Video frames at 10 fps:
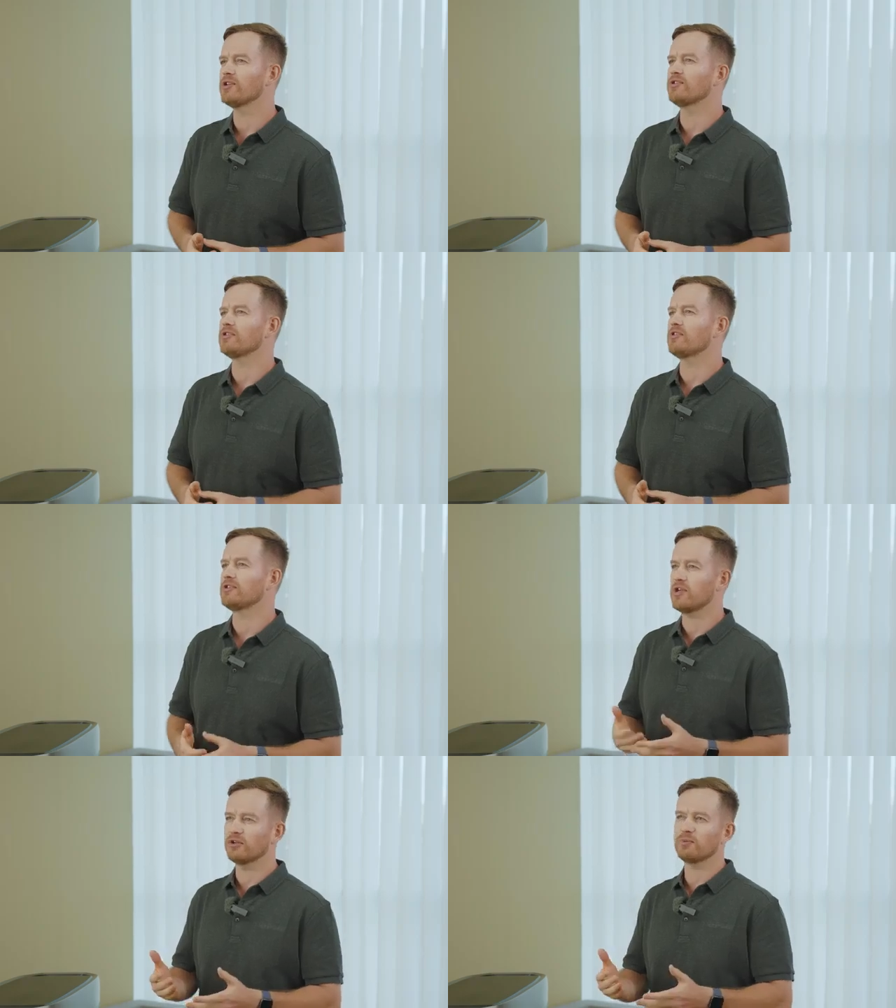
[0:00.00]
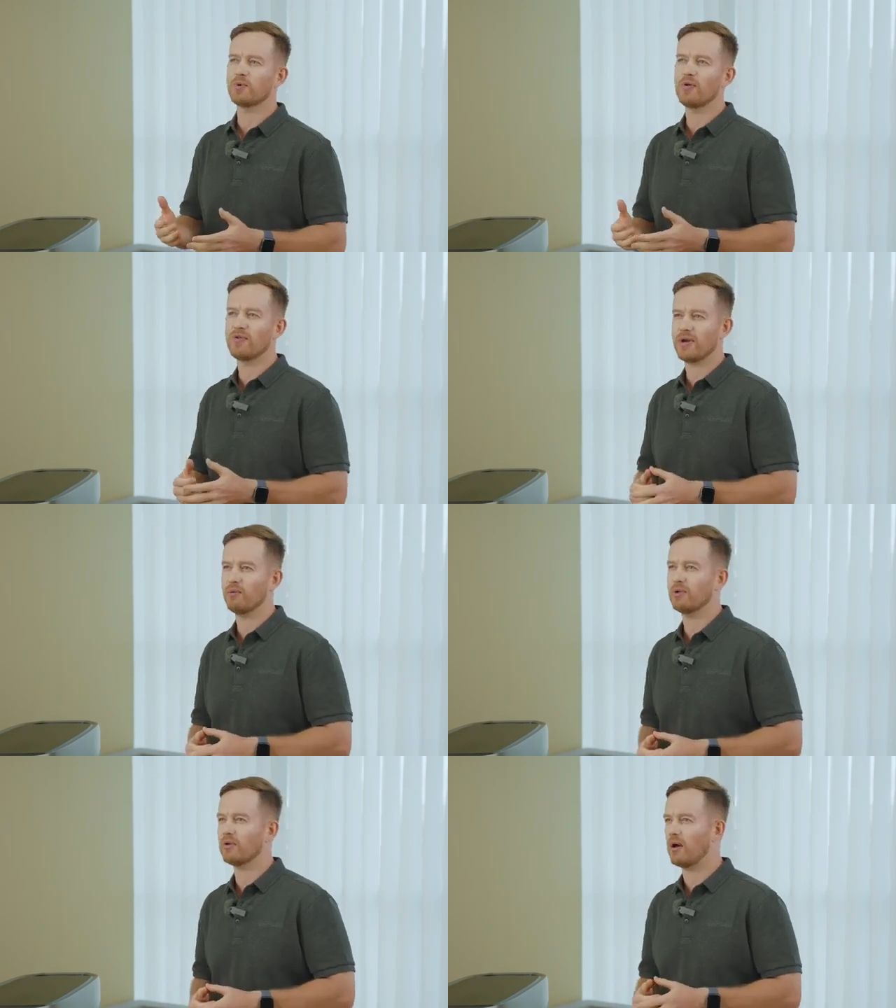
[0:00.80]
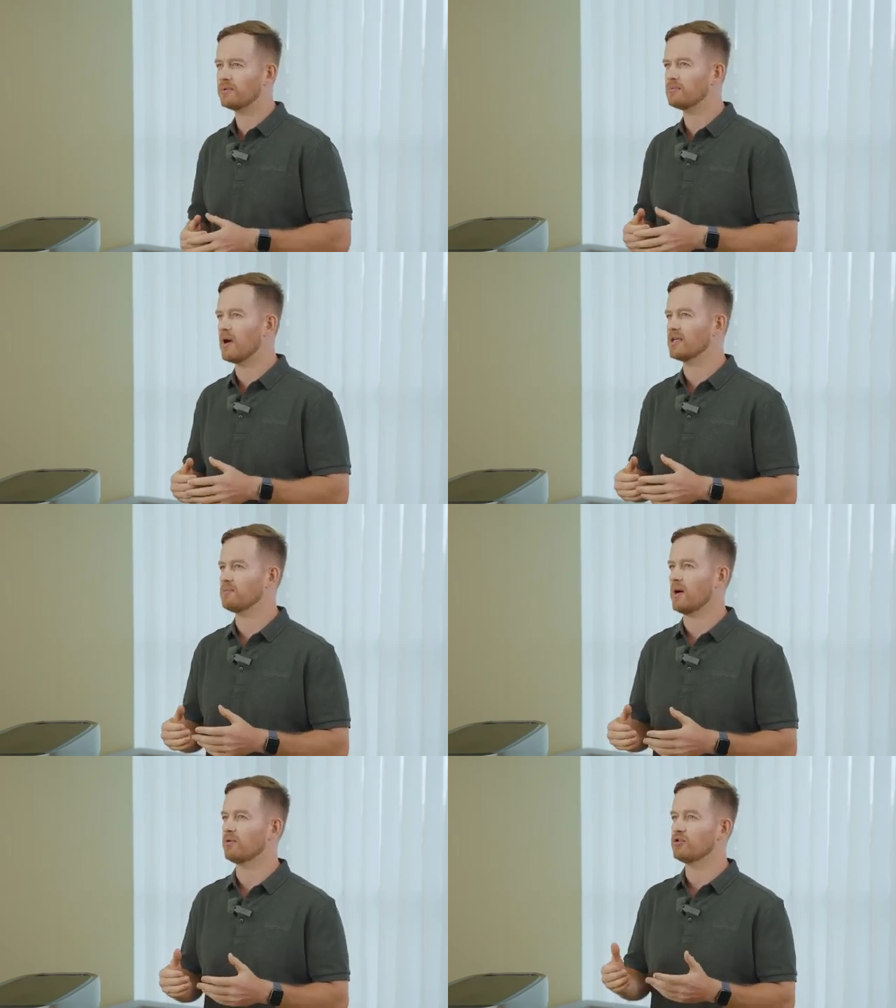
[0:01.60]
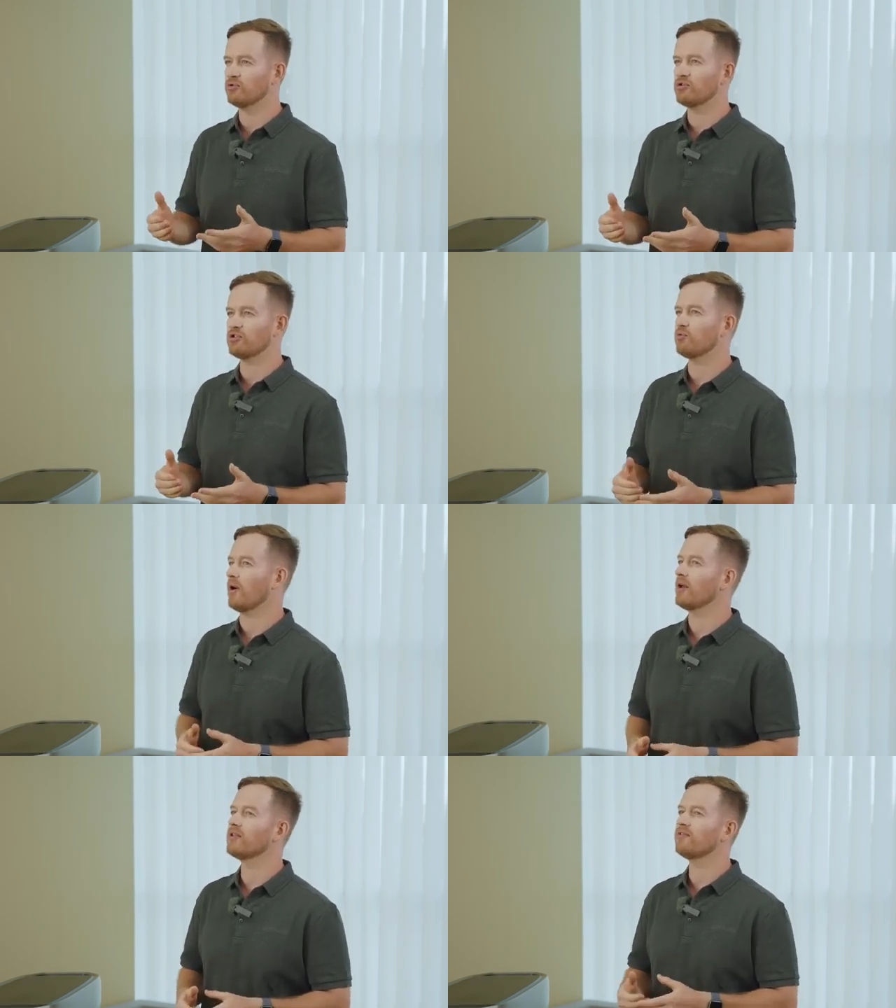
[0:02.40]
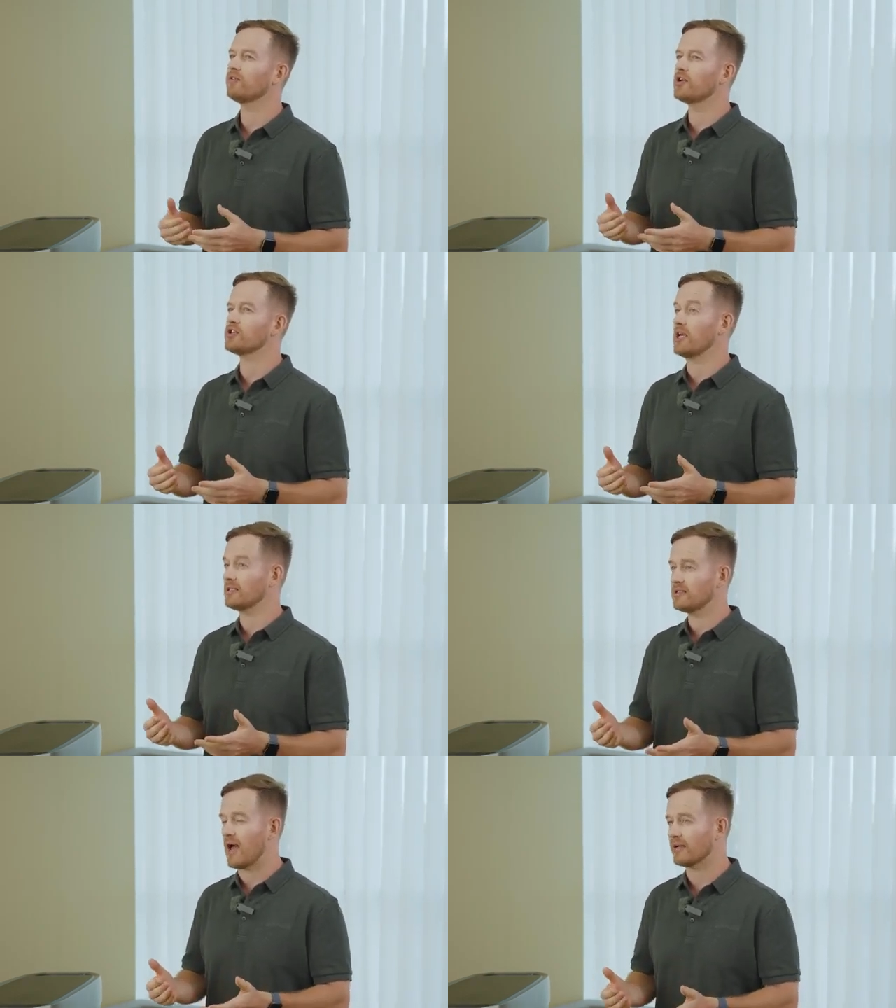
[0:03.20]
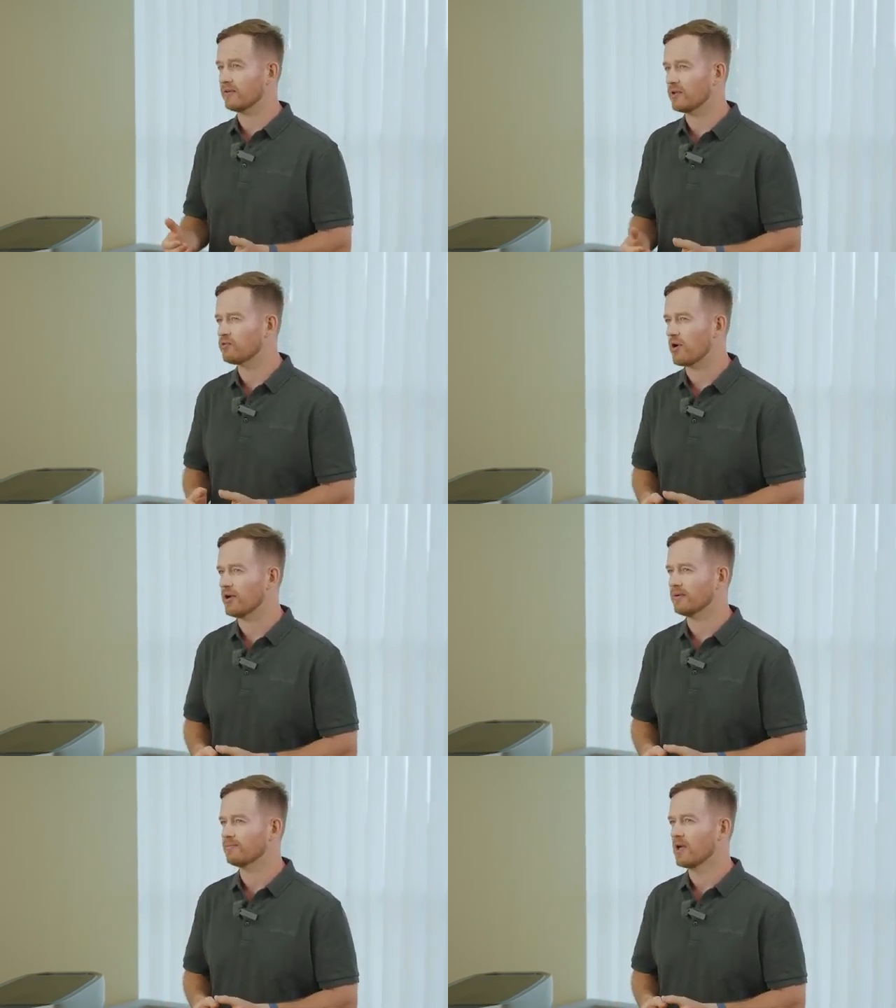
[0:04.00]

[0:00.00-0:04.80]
instance, the Delta Pro 3 will optimize power usage when the fridge isn't actively running,